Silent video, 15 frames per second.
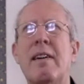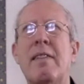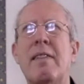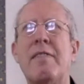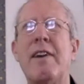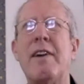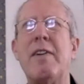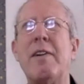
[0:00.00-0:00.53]

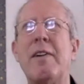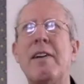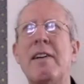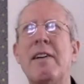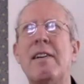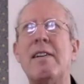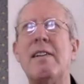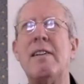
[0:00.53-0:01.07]
very
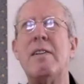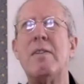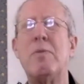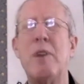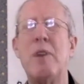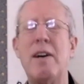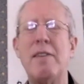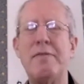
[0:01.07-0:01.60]

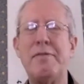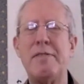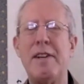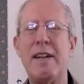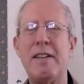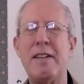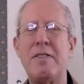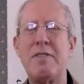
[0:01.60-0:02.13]
rough
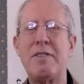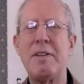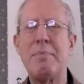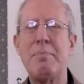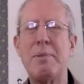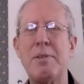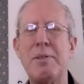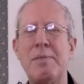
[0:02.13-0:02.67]
and
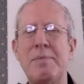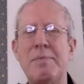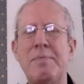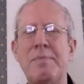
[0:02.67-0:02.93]
simple